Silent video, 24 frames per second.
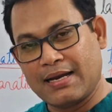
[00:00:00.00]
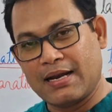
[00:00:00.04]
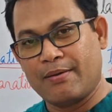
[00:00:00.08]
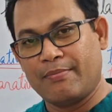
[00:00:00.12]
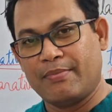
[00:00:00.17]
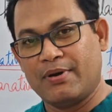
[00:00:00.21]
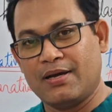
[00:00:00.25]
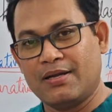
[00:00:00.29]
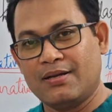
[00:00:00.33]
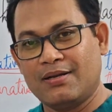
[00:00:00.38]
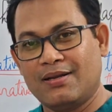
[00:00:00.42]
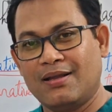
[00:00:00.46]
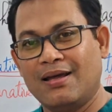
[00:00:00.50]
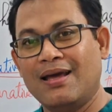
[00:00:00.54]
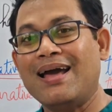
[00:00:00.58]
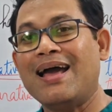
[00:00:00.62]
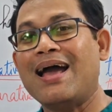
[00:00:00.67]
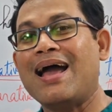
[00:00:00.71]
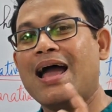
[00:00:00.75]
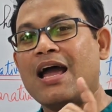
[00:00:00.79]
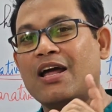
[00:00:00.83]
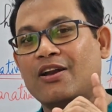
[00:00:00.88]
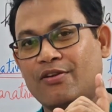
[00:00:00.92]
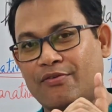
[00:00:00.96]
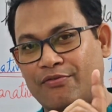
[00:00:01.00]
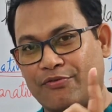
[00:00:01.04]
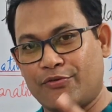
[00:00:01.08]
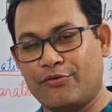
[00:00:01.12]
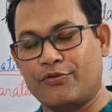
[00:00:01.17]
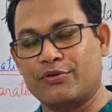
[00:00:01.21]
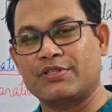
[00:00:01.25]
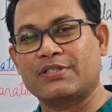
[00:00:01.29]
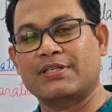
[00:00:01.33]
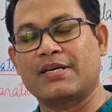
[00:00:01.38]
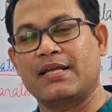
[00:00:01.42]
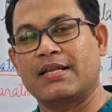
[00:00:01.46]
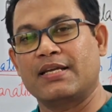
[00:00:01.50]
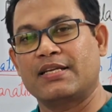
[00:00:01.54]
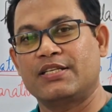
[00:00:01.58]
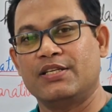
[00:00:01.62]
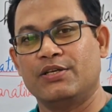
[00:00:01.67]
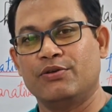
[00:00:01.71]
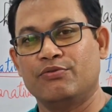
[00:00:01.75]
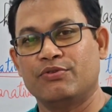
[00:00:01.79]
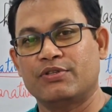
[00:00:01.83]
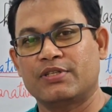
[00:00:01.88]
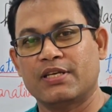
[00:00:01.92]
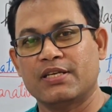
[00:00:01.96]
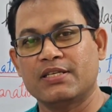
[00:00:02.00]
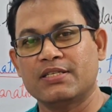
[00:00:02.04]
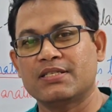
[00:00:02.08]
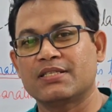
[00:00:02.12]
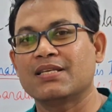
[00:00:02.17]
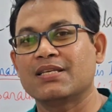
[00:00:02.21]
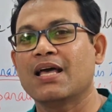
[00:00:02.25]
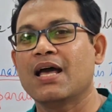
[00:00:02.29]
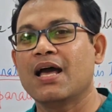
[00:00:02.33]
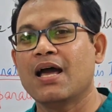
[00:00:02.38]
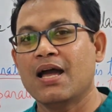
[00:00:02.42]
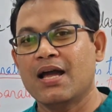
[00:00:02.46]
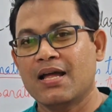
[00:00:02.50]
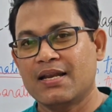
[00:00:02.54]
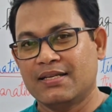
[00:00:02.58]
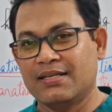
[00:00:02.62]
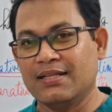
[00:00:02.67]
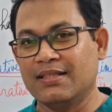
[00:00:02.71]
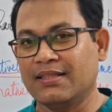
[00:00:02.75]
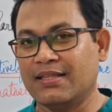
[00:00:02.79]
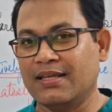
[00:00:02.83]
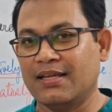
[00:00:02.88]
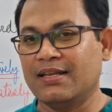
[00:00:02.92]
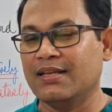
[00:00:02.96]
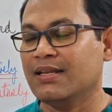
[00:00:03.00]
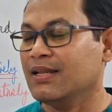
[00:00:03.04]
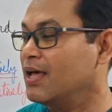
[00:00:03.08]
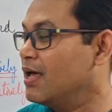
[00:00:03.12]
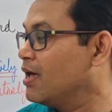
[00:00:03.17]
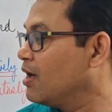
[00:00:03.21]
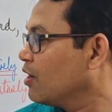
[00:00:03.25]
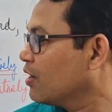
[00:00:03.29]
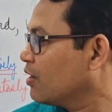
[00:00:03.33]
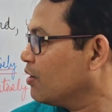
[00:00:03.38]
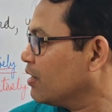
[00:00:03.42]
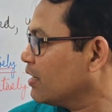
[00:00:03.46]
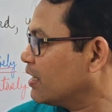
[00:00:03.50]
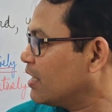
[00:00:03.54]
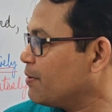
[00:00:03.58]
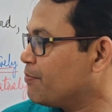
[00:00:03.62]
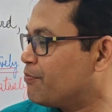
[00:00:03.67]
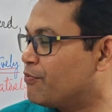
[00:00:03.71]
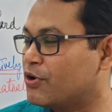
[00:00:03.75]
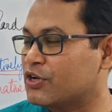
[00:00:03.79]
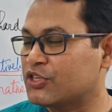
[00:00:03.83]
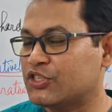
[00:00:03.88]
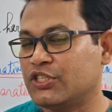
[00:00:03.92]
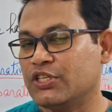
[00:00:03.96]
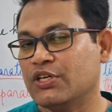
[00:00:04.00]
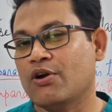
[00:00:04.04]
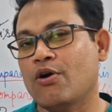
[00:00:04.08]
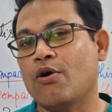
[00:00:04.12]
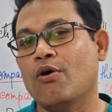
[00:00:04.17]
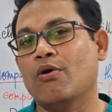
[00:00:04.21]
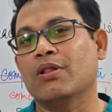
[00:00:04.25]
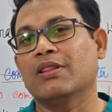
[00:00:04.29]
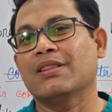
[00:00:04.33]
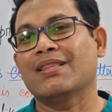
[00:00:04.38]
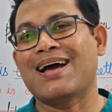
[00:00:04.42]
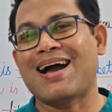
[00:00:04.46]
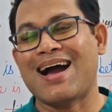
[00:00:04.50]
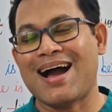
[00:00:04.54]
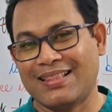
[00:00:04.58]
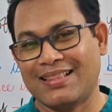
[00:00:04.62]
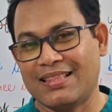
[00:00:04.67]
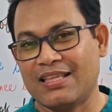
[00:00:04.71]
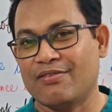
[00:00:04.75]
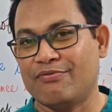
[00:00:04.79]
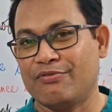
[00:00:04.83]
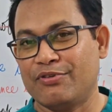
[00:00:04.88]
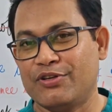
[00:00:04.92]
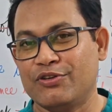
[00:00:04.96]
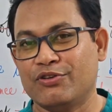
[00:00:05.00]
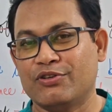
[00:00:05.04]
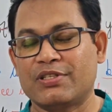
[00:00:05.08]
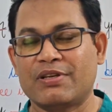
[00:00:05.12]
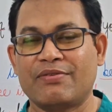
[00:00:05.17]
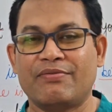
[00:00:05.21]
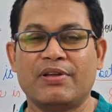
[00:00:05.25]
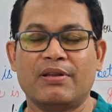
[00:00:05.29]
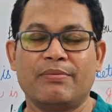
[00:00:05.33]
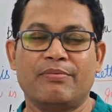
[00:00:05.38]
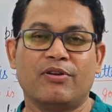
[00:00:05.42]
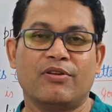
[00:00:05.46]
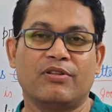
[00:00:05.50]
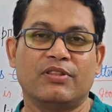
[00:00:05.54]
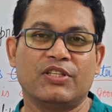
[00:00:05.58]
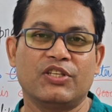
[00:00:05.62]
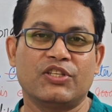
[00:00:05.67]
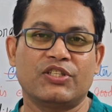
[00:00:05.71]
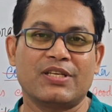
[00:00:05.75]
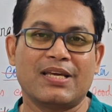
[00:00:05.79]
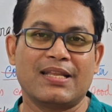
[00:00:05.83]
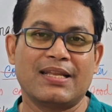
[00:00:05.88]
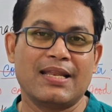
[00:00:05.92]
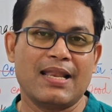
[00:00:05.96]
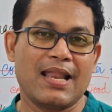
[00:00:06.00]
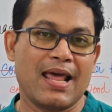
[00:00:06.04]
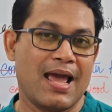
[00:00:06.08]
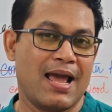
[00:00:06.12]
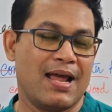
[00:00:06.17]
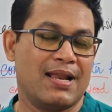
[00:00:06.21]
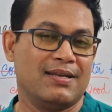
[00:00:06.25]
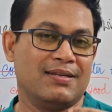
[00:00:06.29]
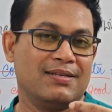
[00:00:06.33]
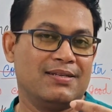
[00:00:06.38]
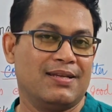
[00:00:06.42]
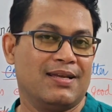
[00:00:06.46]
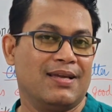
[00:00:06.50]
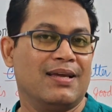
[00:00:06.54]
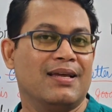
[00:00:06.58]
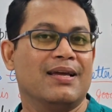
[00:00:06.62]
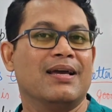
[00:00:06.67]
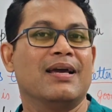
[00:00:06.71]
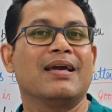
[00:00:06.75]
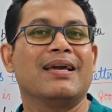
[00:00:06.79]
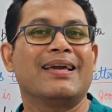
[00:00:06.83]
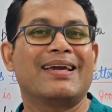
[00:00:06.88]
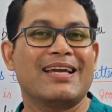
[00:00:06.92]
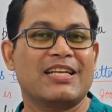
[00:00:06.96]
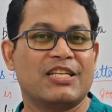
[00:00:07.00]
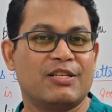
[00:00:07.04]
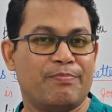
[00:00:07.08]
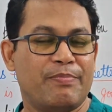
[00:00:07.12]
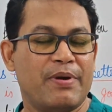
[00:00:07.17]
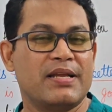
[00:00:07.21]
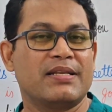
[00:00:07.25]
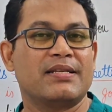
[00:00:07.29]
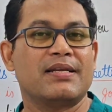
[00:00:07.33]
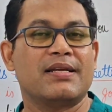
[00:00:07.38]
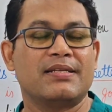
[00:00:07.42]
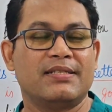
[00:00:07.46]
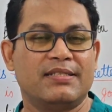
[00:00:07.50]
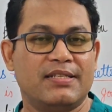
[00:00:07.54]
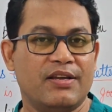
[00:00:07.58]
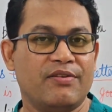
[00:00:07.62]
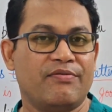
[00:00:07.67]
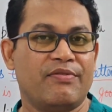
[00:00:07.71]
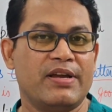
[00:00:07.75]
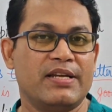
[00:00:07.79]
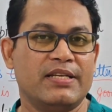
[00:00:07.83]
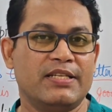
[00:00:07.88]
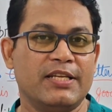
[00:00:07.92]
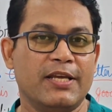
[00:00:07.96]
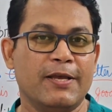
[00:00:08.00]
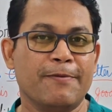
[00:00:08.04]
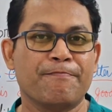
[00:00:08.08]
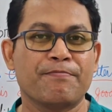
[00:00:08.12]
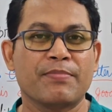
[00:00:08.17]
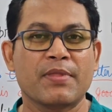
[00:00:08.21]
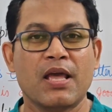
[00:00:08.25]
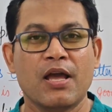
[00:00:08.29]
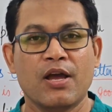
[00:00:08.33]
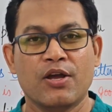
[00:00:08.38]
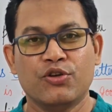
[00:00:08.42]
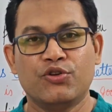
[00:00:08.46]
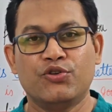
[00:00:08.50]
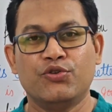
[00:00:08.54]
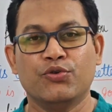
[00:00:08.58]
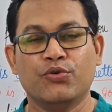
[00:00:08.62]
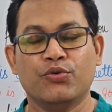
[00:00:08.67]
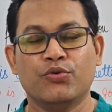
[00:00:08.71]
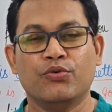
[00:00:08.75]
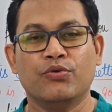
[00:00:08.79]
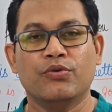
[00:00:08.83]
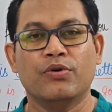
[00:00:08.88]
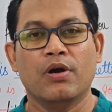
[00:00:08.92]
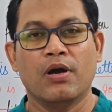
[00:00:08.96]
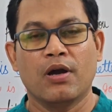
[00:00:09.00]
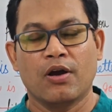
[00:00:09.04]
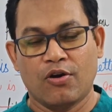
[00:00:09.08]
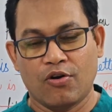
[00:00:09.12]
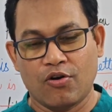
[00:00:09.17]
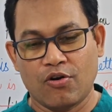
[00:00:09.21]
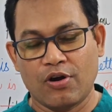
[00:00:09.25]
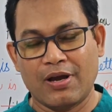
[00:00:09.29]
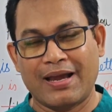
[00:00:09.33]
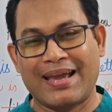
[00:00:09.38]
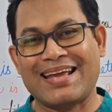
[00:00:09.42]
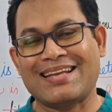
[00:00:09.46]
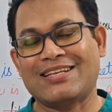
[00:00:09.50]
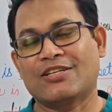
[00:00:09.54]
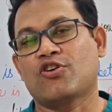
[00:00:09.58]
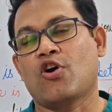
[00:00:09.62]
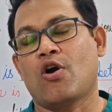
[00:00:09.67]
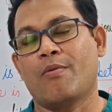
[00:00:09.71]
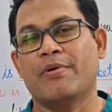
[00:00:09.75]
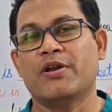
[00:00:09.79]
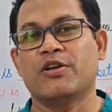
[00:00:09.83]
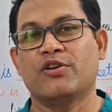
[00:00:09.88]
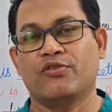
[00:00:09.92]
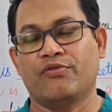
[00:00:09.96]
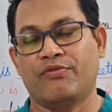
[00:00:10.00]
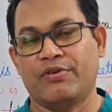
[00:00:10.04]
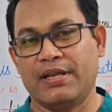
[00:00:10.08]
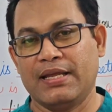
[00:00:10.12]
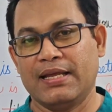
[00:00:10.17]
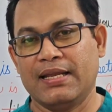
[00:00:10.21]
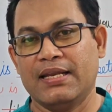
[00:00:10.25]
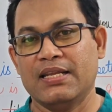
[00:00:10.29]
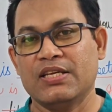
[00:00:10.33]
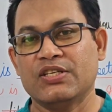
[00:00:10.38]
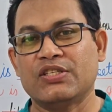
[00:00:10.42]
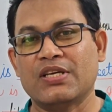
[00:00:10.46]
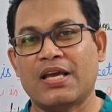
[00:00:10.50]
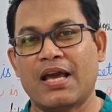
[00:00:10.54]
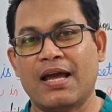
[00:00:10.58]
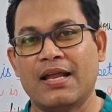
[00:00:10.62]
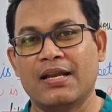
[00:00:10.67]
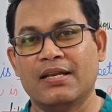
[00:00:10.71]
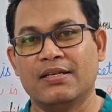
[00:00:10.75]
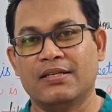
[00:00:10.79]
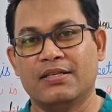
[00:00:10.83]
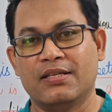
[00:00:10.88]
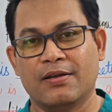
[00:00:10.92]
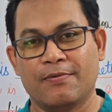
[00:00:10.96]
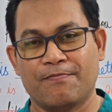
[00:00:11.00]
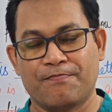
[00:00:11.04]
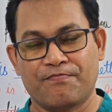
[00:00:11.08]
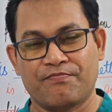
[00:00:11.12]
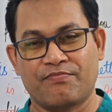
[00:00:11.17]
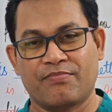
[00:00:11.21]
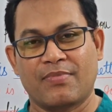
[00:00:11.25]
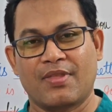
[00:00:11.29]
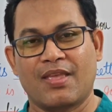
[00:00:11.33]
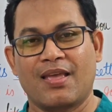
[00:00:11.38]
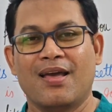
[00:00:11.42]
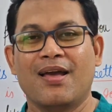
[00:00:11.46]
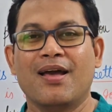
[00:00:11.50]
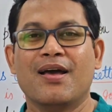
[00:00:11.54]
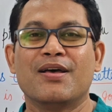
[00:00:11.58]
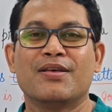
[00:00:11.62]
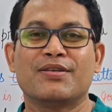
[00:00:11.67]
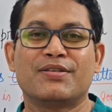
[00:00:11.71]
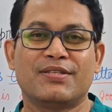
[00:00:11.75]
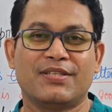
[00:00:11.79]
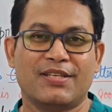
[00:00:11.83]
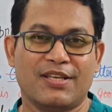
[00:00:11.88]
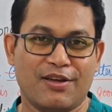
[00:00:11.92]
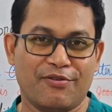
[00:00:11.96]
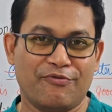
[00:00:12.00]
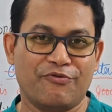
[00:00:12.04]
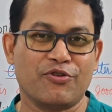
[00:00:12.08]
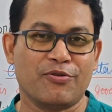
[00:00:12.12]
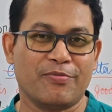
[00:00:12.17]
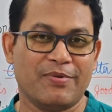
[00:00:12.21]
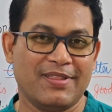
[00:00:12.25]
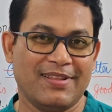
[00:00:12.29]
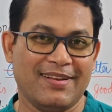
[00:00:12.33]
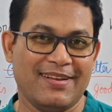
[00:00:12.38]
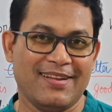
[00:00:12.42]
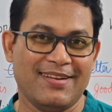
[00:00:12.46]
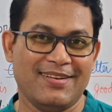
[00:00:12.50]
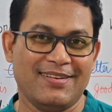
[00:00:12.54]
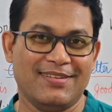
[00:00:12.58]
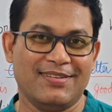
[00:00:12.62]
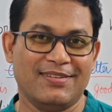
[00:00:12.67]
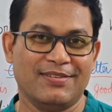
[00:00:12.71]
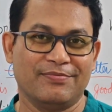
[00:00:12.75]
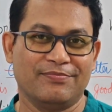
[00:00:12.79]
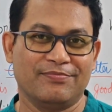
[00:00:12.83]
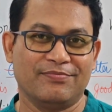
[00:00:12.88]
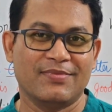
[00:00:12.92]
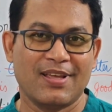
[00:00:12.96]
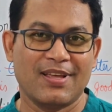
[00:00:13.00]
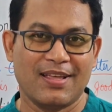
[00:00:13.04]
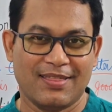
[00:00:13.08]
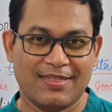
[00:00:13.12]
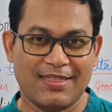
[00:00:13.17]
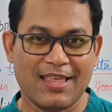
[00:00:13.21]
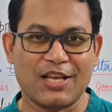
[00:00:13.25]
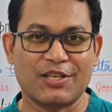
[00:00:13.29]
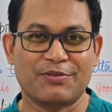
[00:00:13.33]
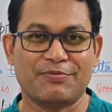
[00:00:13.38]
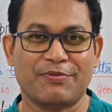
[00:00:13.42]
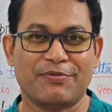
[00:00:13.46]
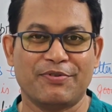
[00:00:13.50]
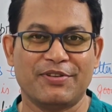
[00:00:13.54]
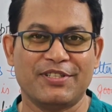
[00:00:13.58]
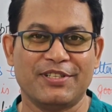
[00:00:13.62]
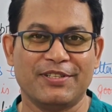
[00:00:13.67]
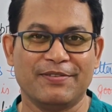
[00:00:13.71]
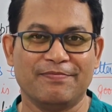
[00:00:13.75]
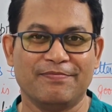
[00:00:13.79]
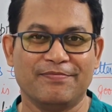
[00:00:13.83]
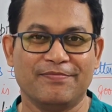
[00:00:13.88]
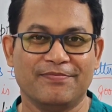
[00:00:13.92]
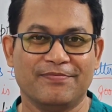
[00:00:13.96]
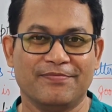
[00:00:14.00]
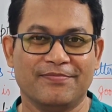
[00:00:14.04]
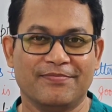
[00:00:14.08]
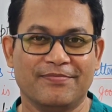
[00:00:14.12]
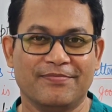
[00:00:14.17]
grammar and of course correct uses. Till then, keep watching all the other videos available on this channel and get better day by day to get command over English and serve your motherland. Thanks for watching.